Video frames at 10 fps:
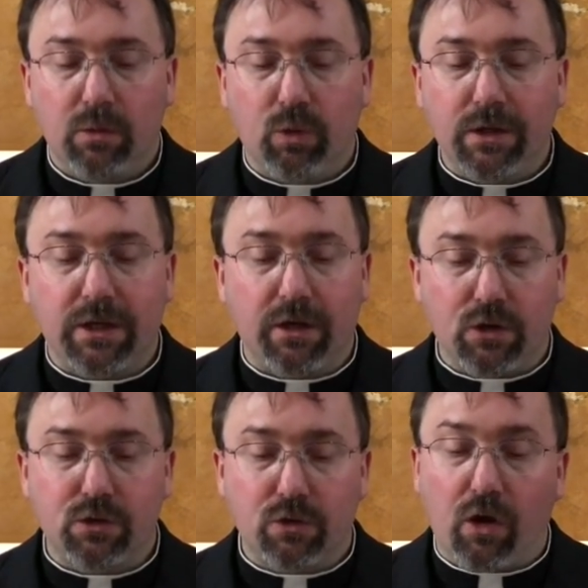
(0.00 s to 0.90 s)
One can
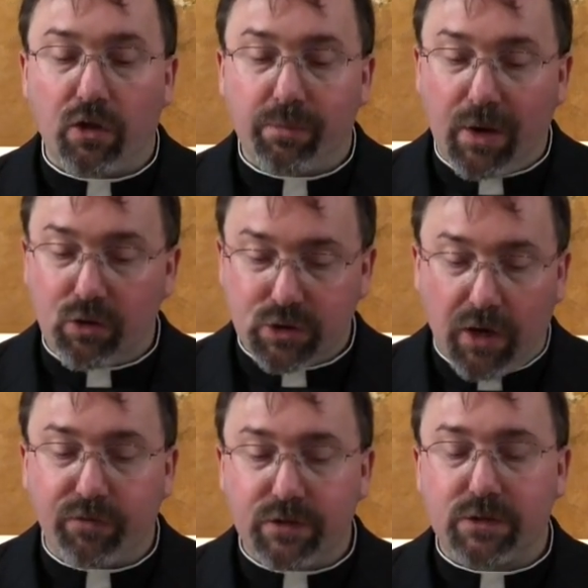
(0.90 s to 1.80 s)
also call the parish
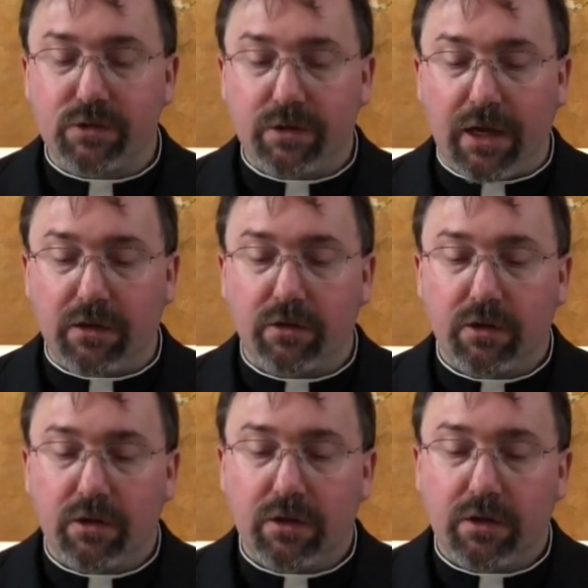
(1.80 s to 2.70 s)
office at
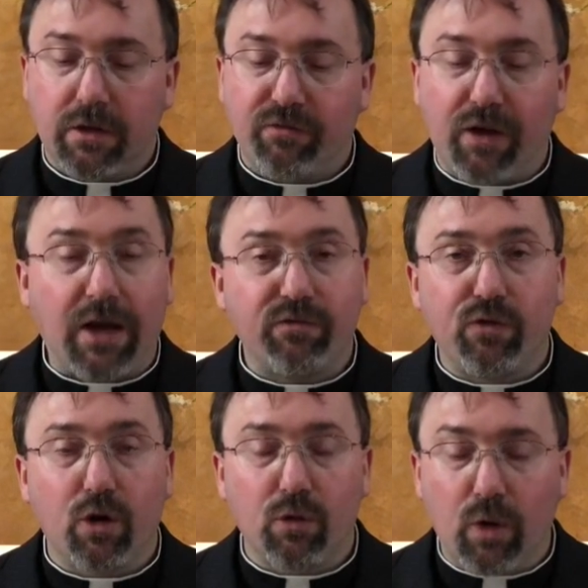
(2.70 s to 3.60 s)

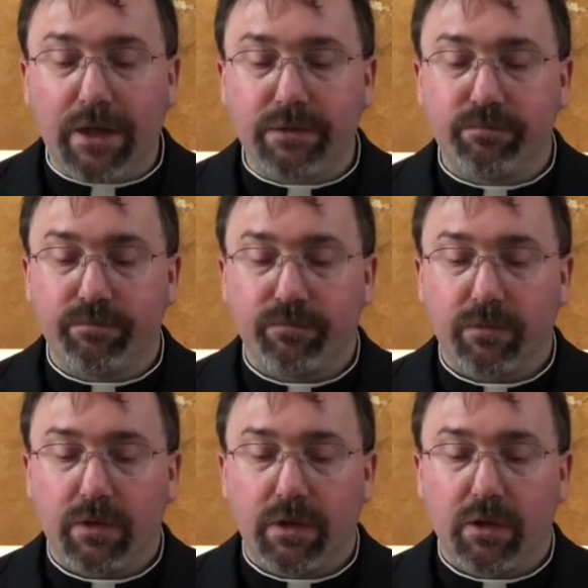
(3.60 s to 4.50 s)
541
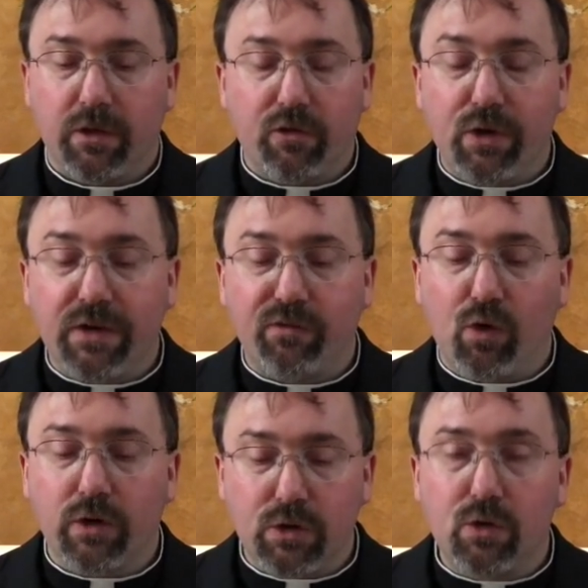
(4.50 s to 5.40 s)

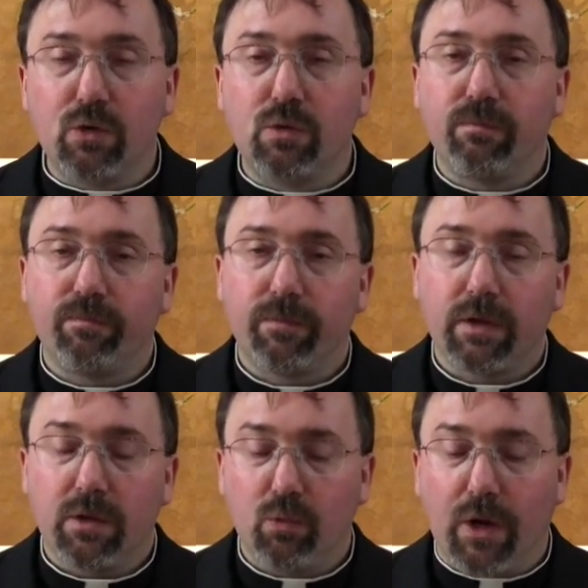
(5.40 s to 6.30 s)
342
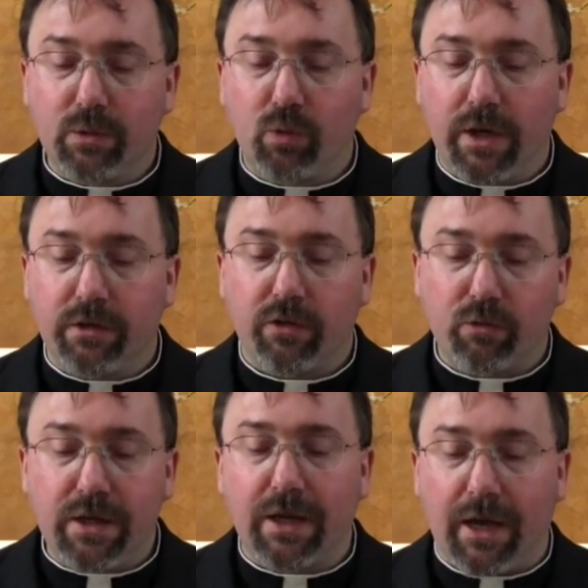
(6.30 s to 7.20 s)

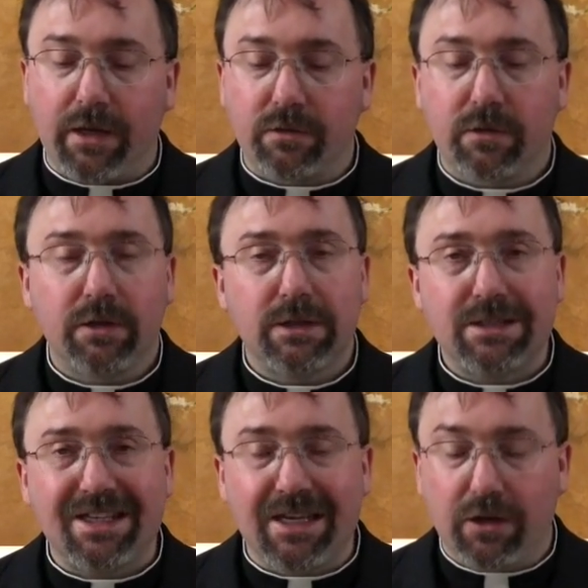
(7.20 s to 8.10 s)
1139
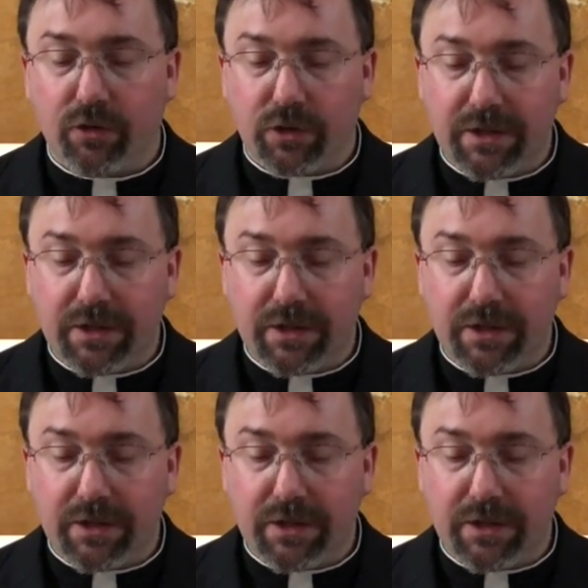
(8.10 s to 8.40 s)
to get on the